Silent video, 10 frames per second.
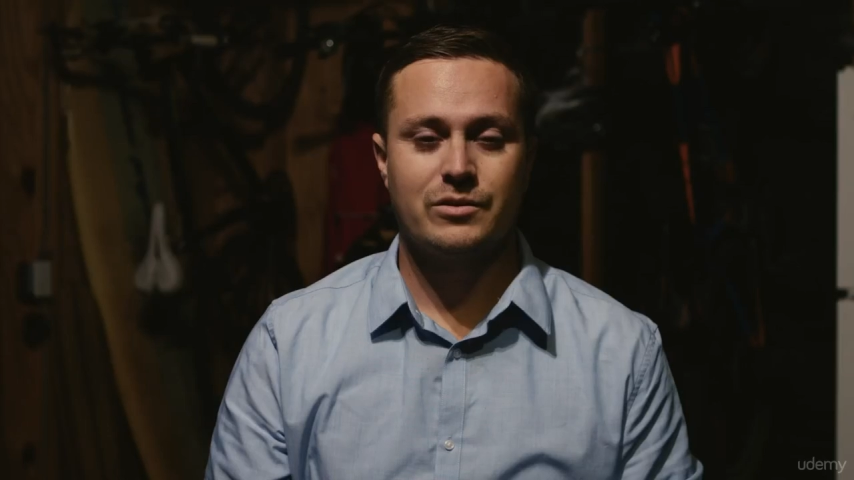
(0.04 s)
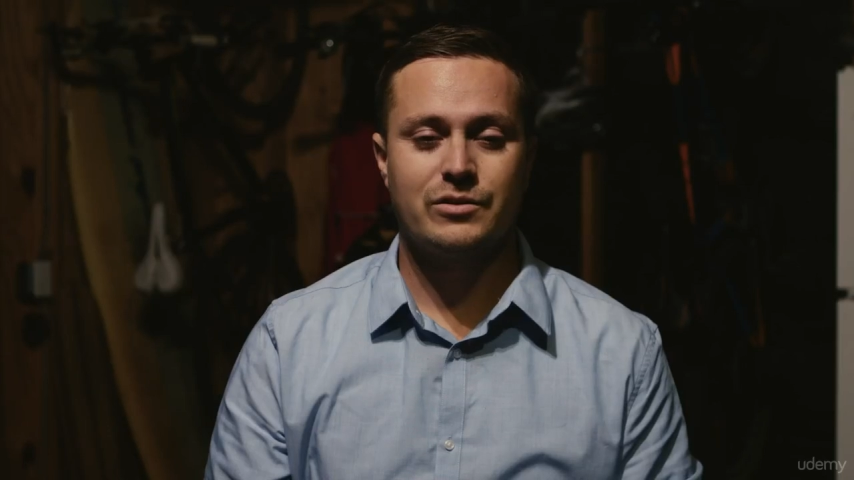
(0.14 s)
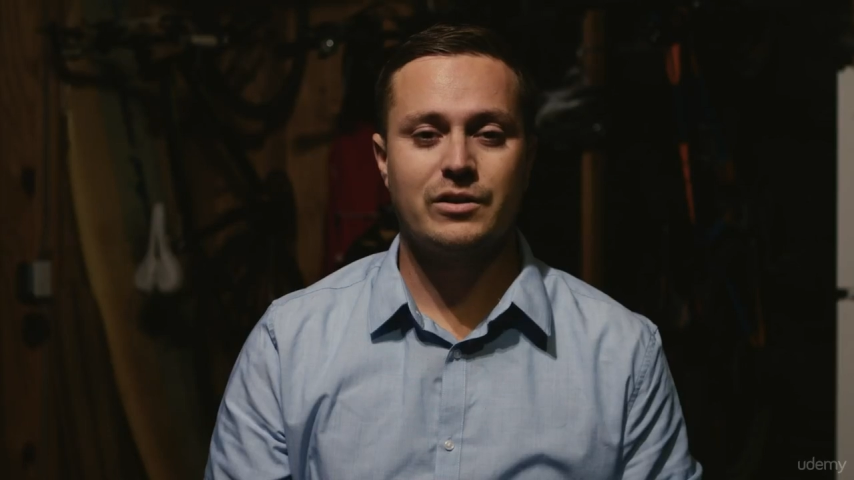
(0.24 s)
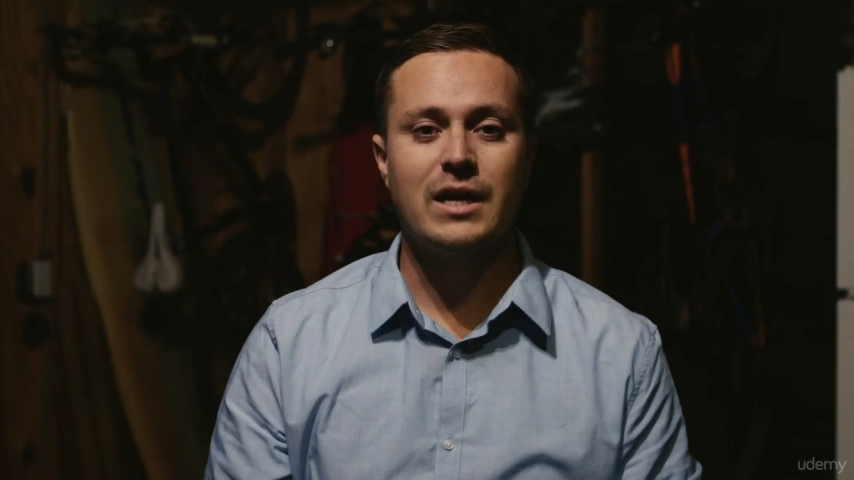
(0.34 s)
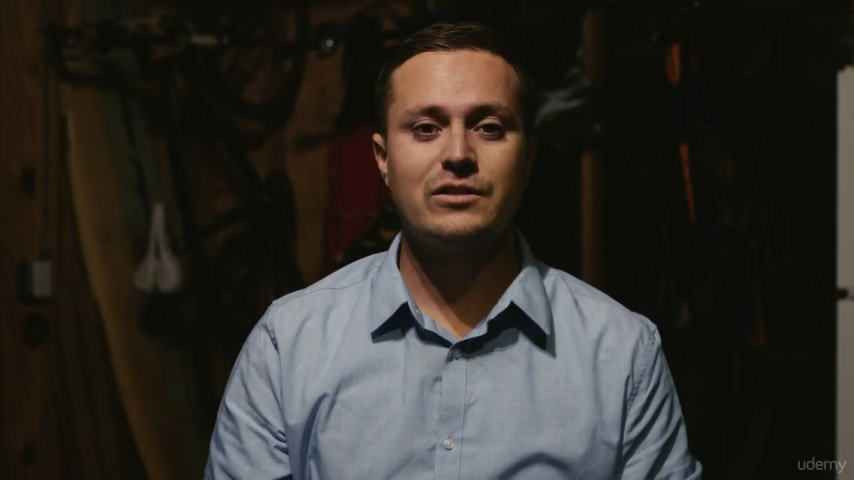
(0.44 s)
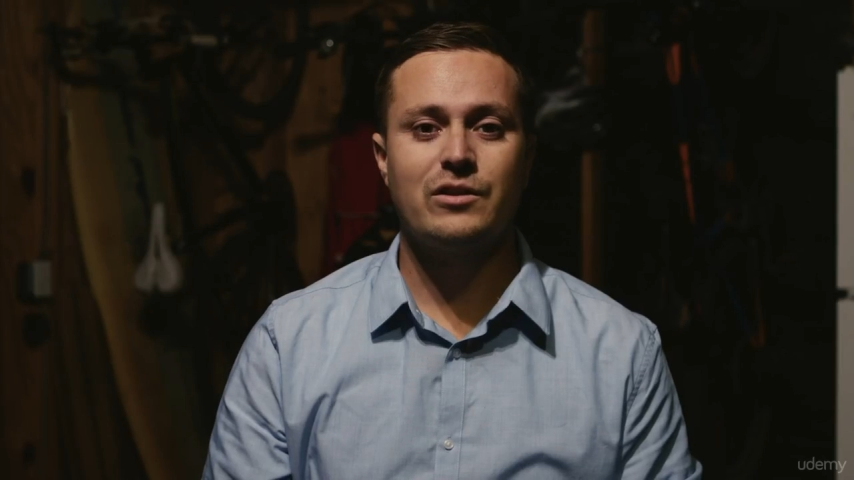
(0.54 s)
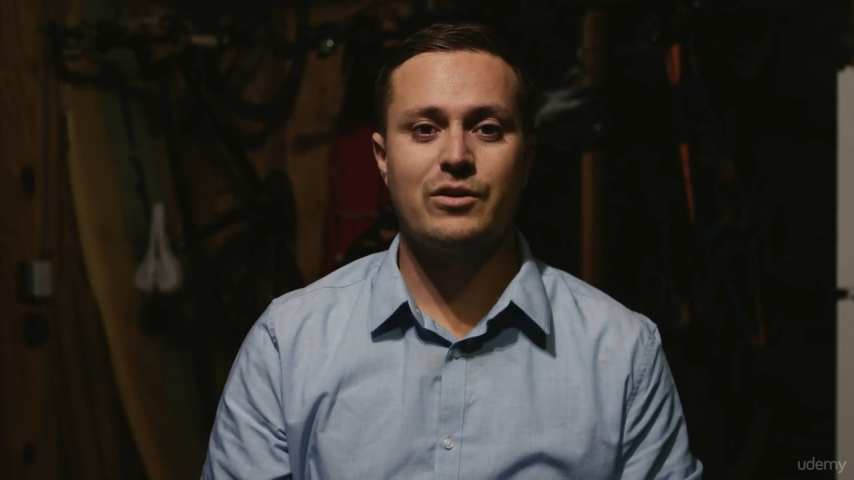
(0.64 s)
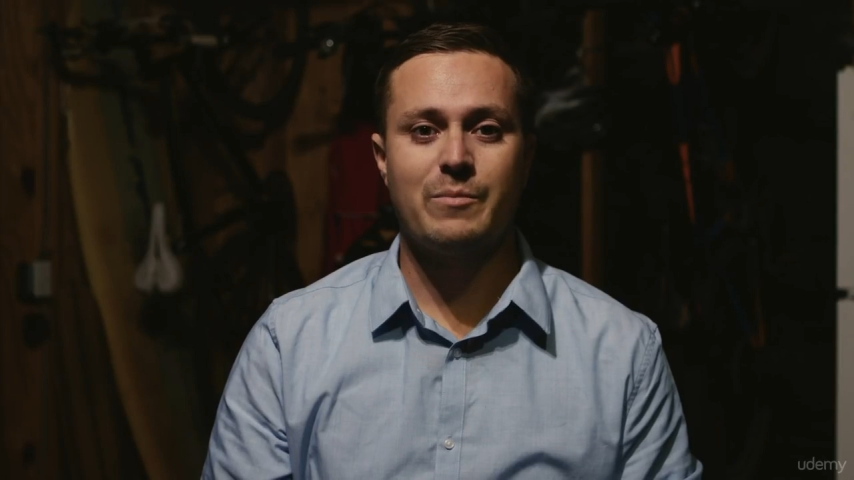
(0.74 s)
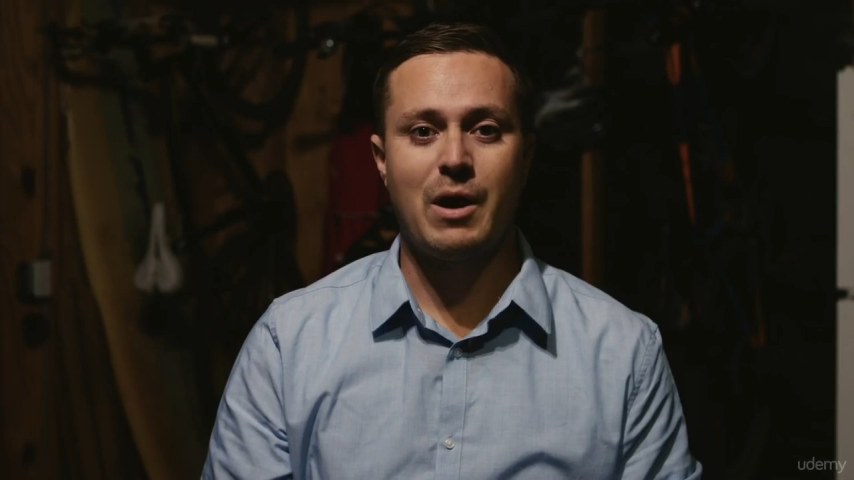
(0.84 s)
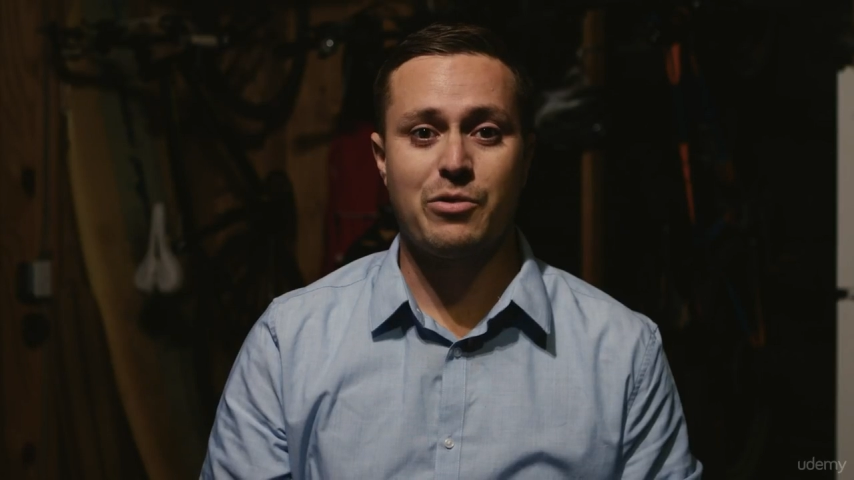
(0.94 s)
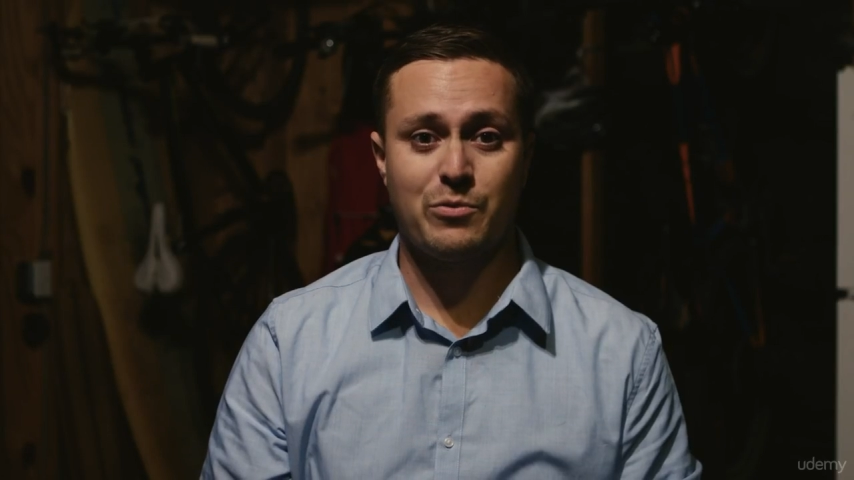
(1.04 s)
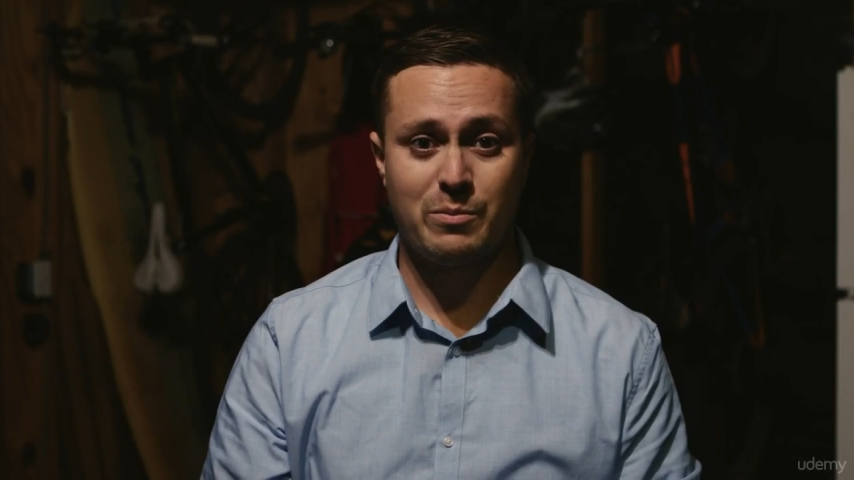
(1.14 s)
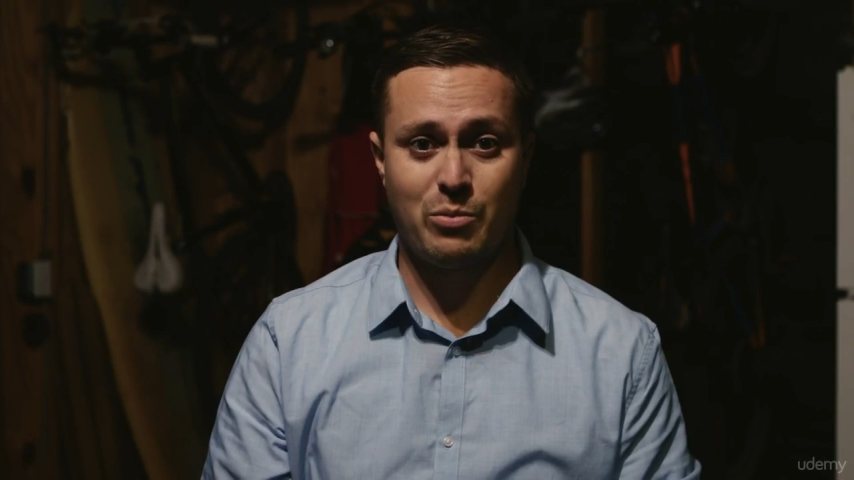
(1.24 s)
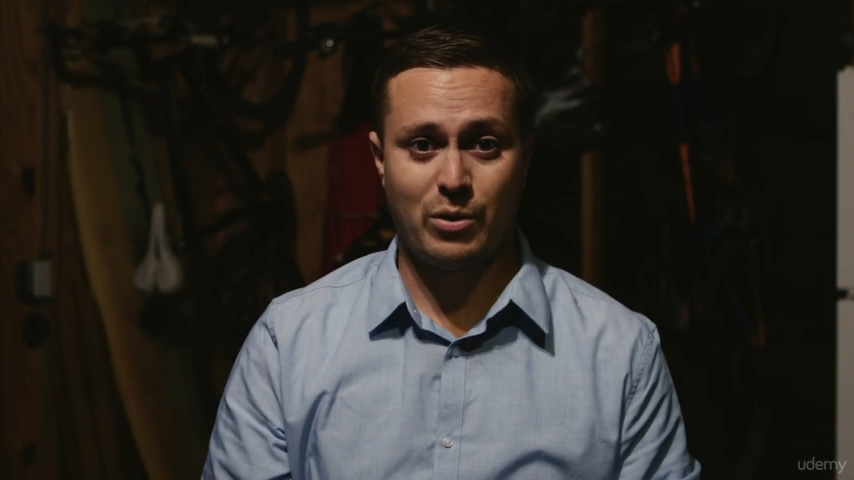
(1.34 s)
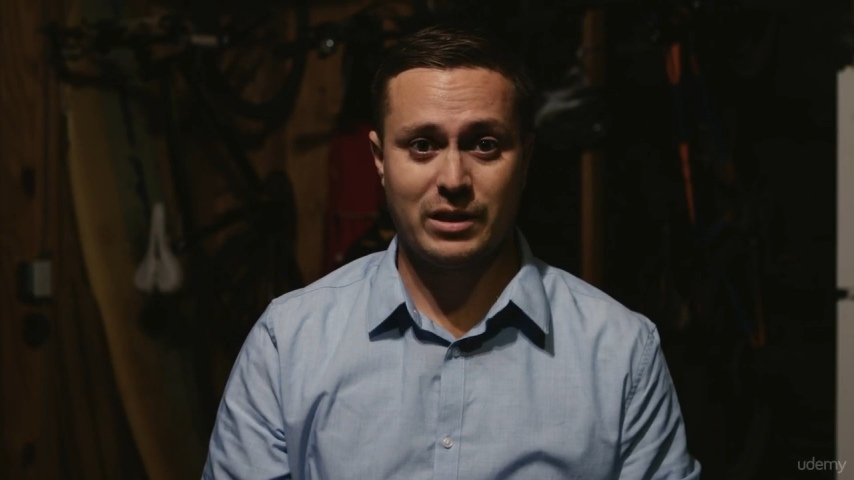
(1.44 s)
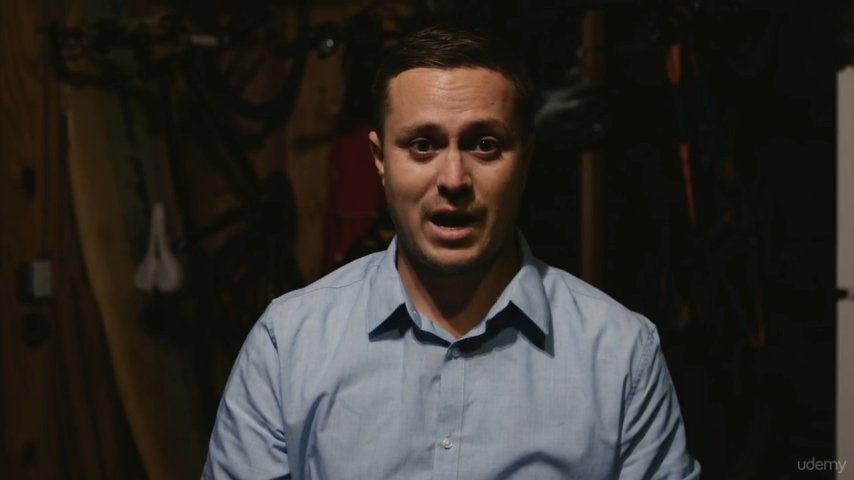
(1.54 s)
So let's learn about three-point